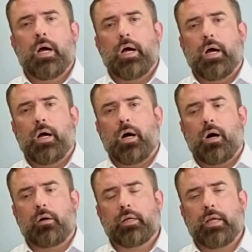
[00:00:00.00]

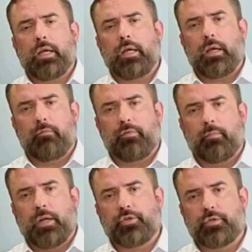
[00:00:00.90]
are key
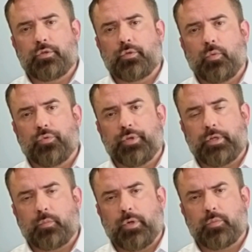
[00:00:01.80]
information sources
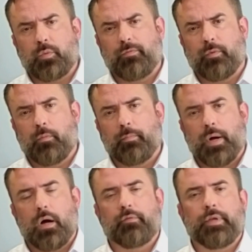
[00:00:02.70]
which will form
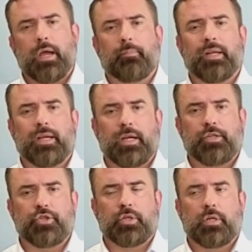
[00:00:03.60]
part of the
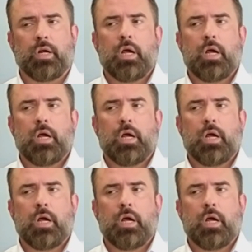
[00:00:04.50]
application